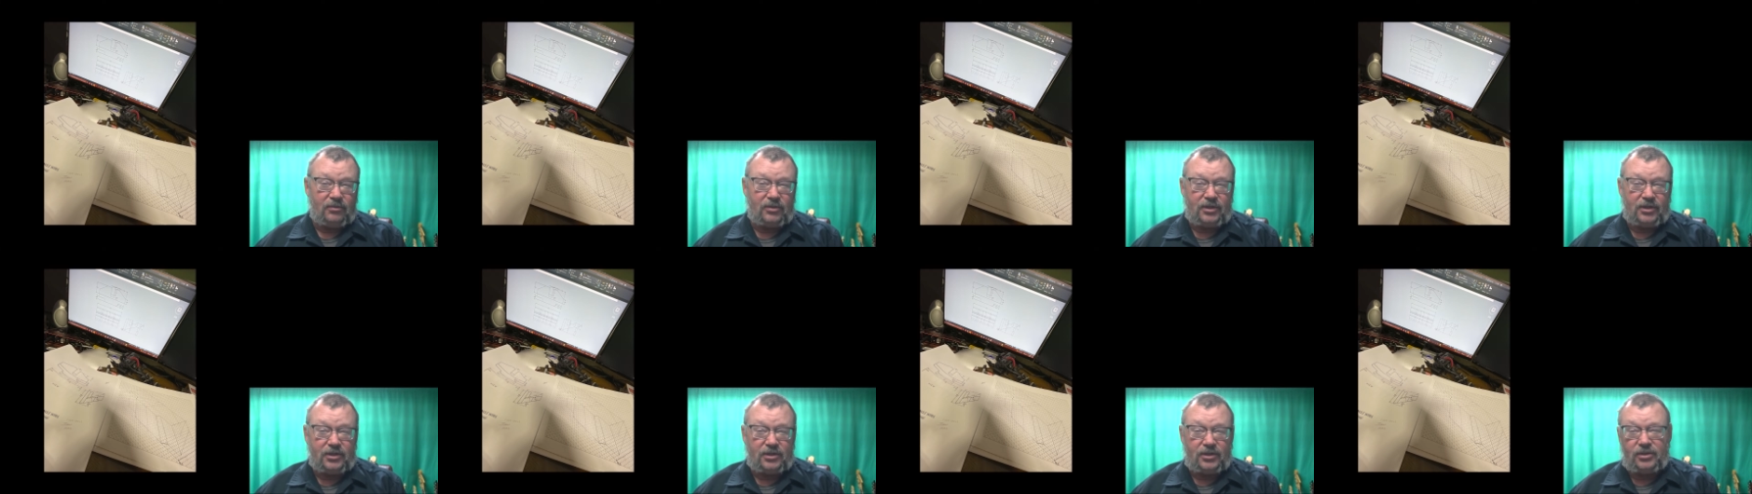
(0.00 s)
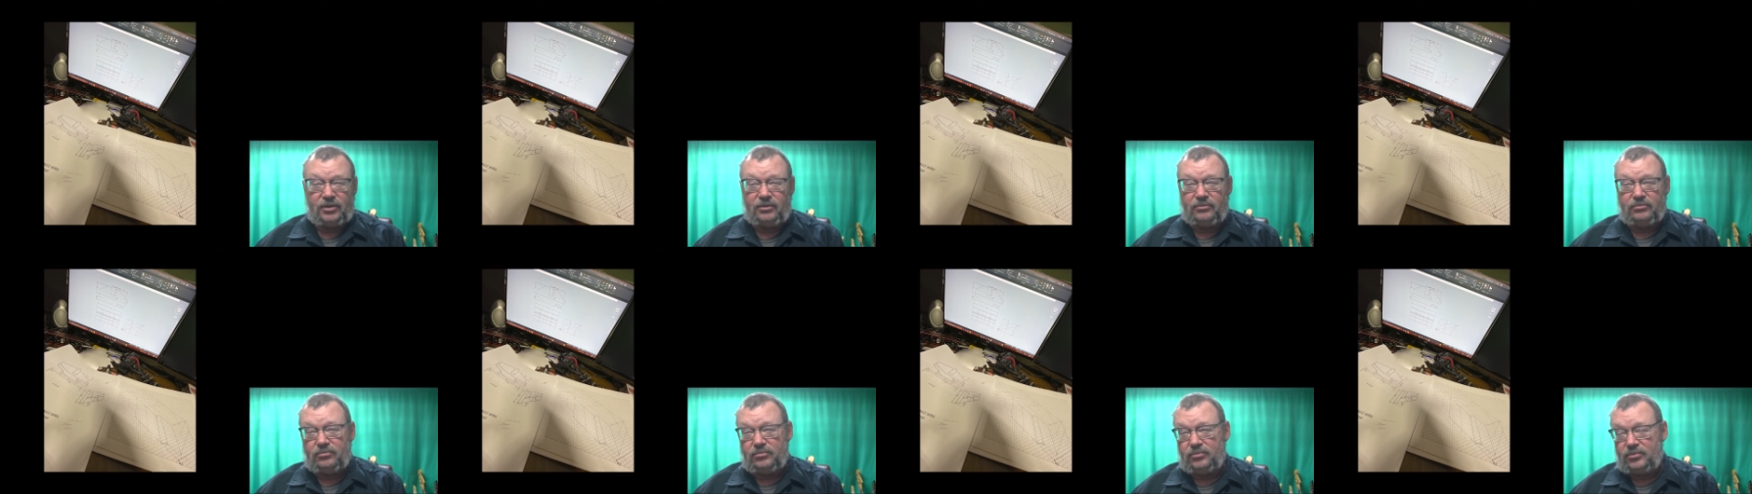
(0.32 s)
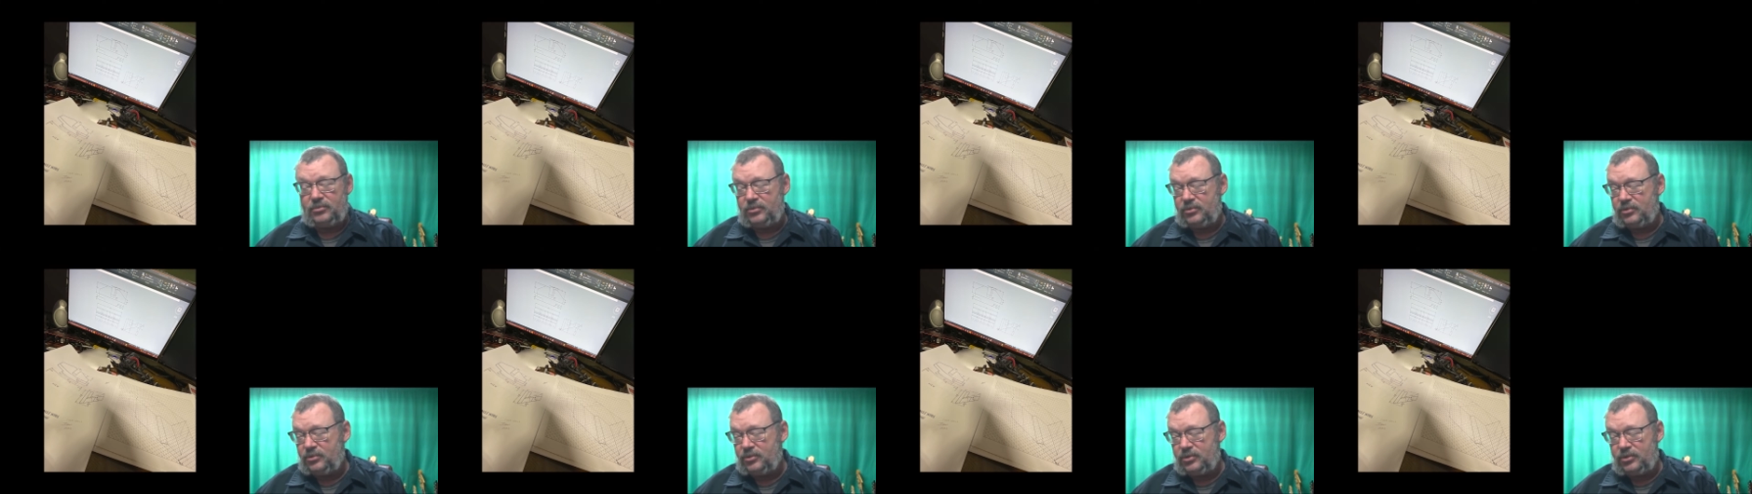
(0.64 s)
into
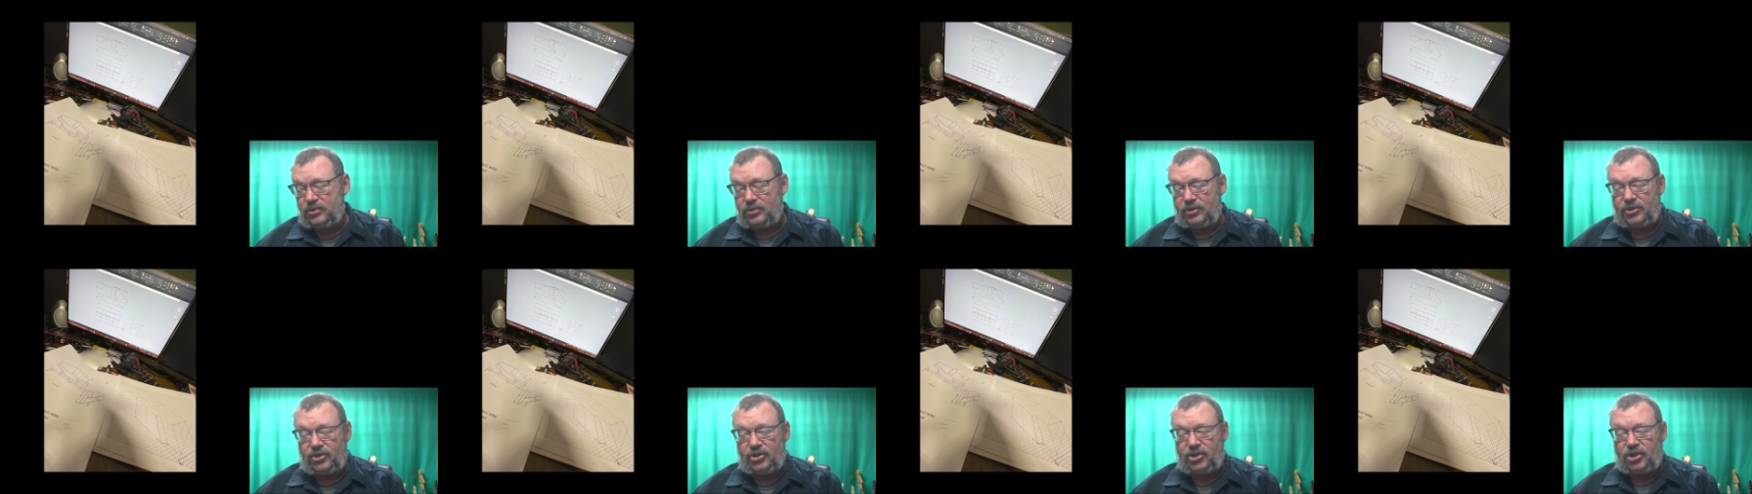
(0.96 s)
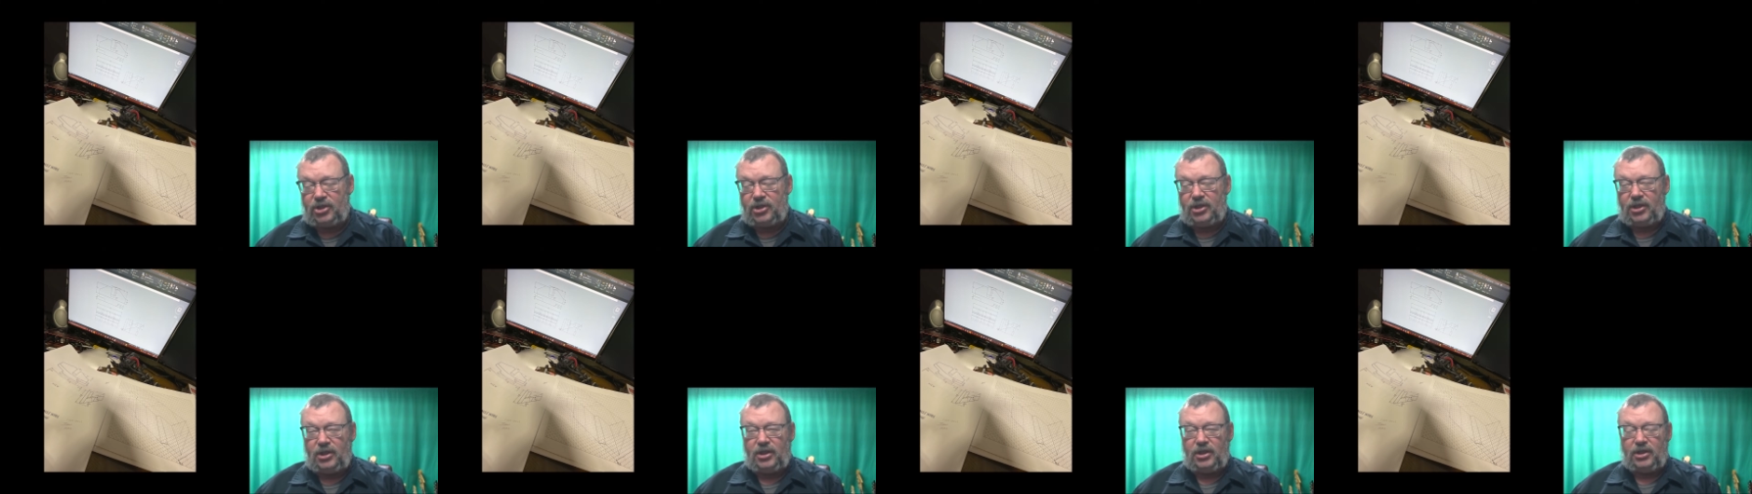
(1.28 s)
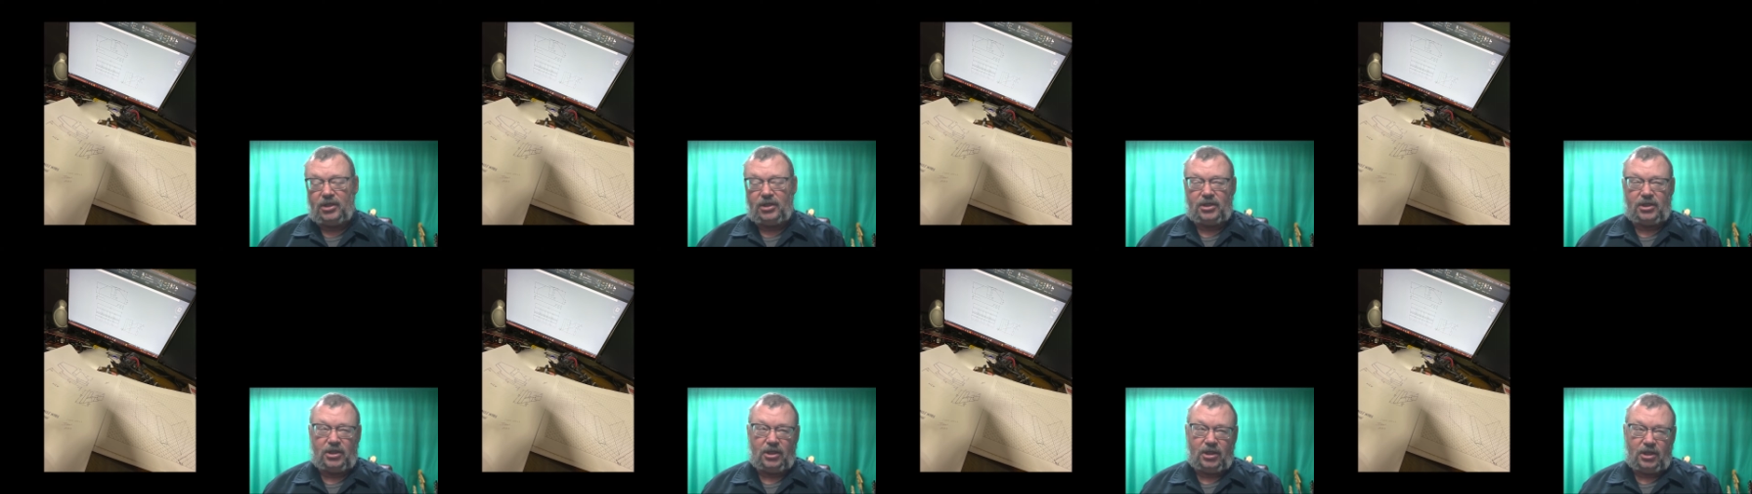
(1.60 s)

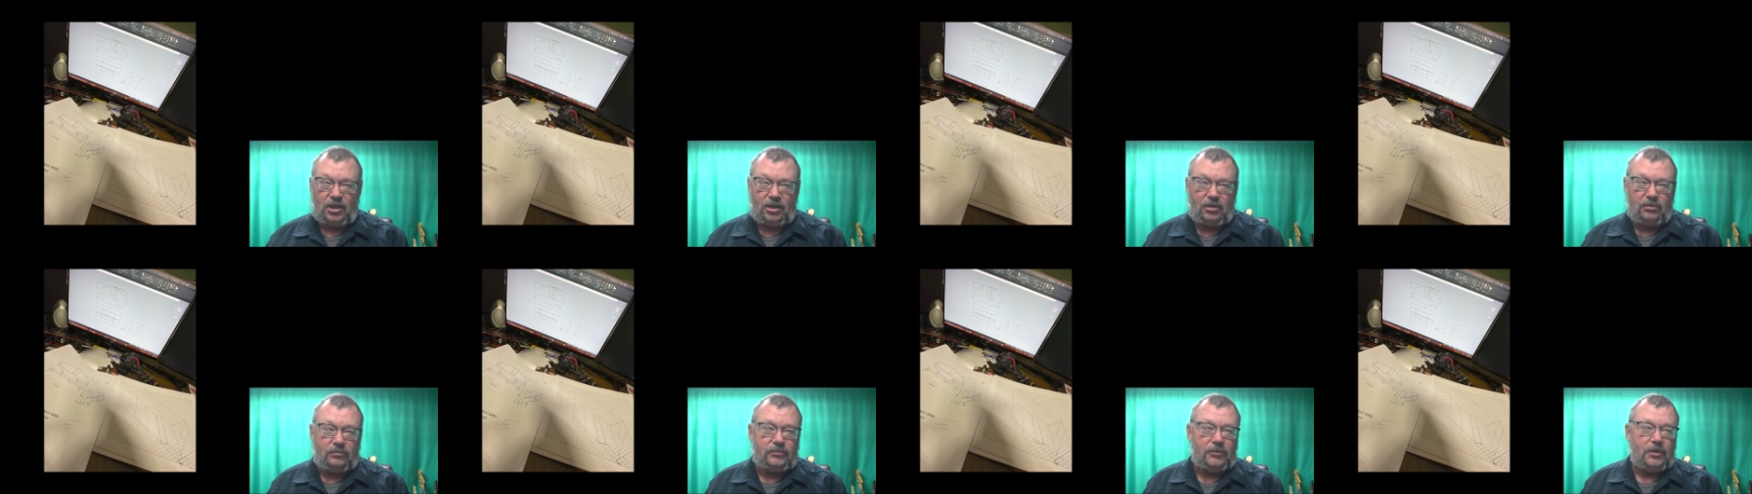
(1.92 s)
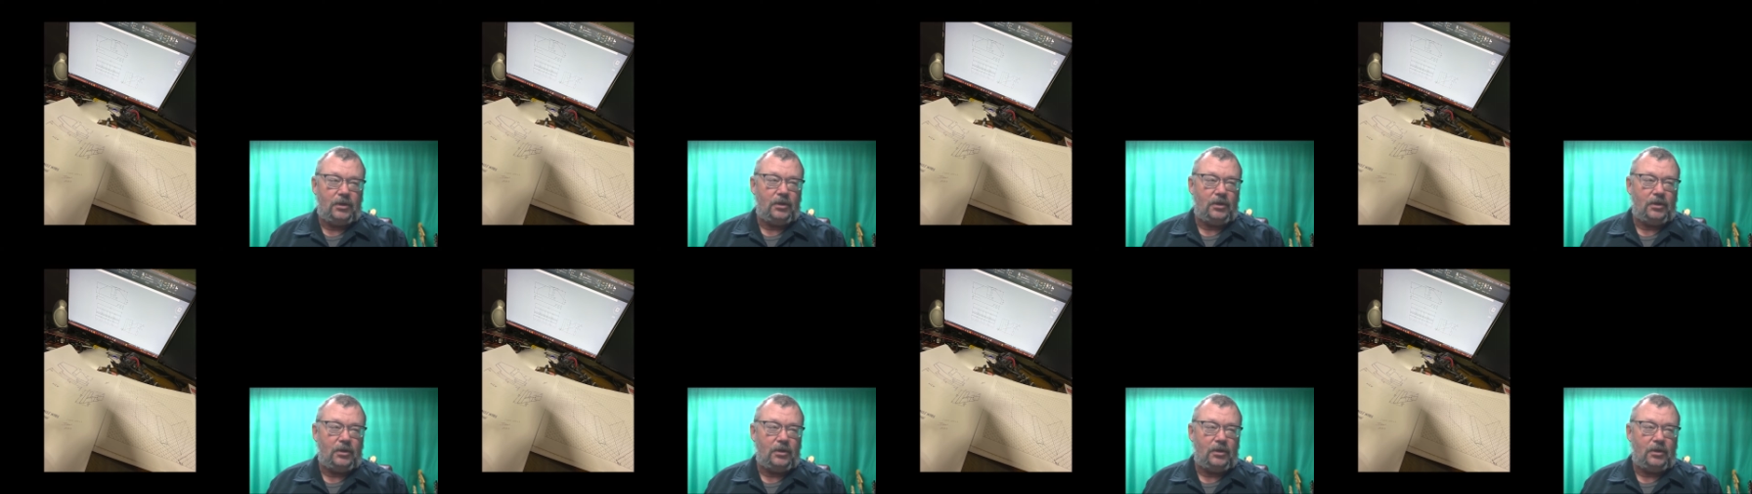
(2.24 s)
GD&T,